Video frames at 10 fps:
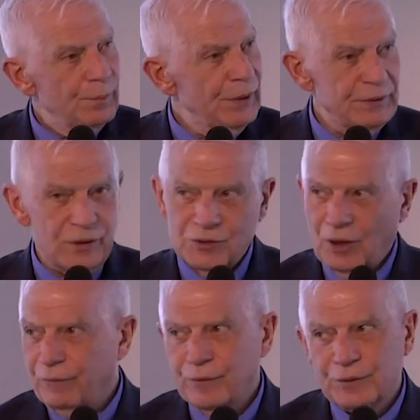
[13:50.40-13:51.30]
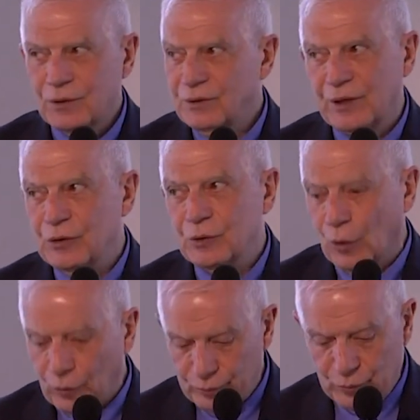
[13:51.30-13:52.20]
But they suffered an
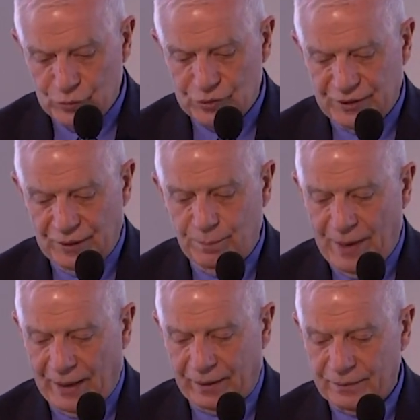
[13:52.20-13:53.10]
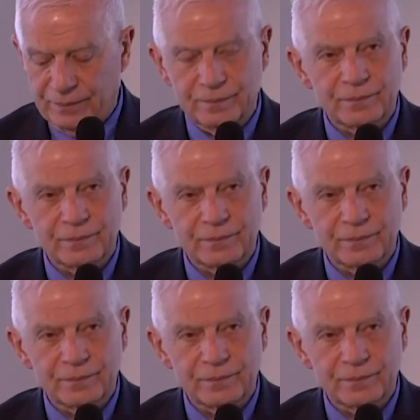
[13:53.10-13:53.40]
enormous setback,